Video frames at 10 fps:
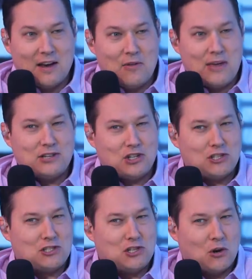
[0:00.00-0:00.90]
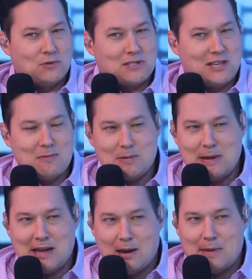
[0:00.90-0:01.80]
They just don't seem to
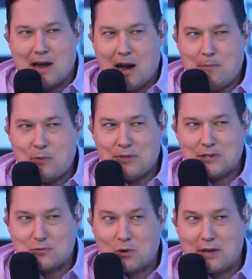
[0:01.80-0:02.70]
be coming up with this rule.